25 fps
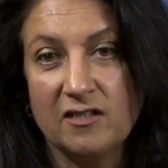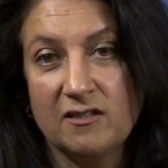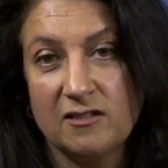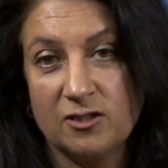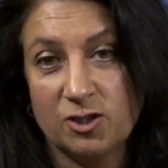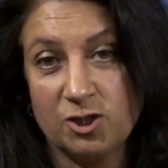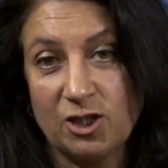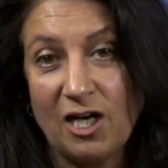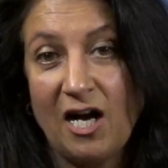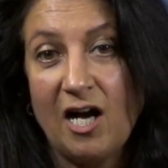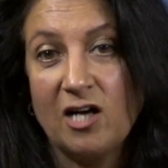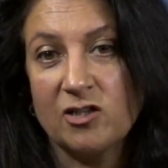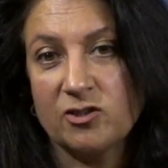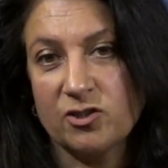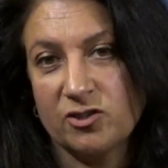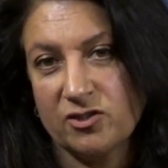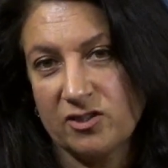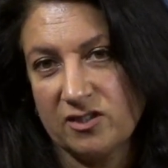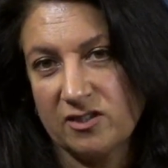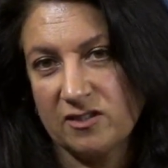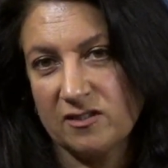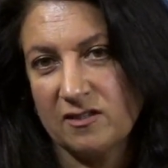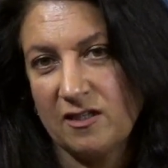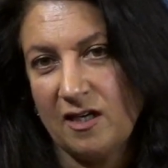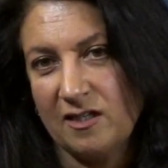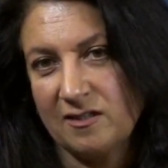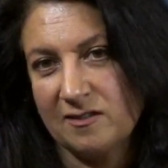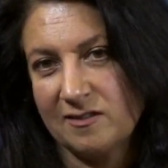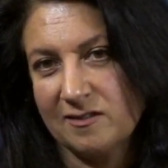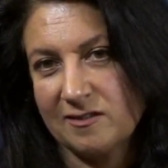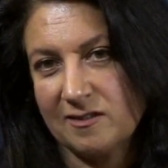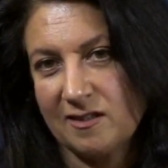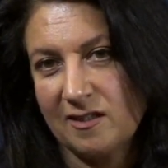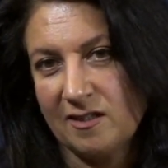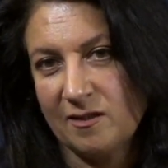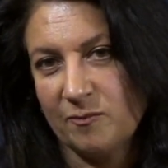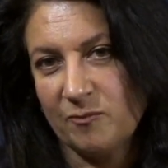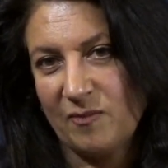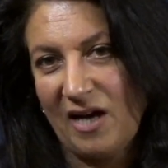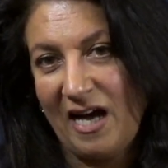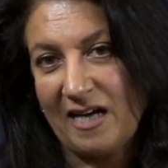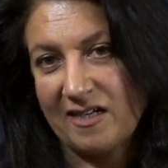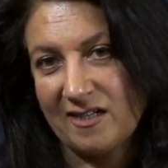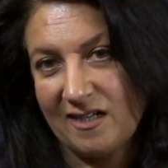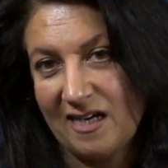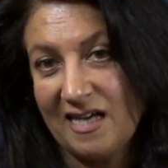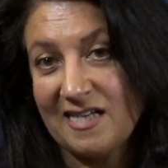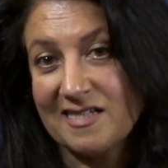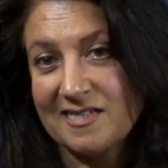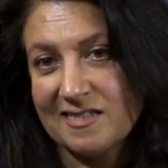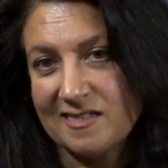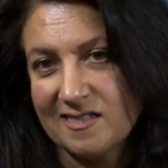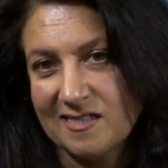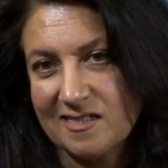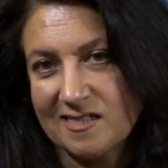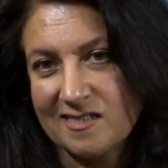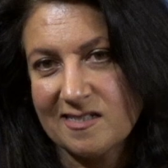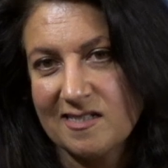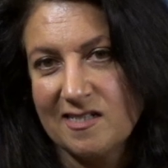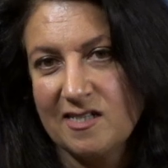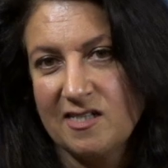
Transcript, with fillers: childhood and adolescence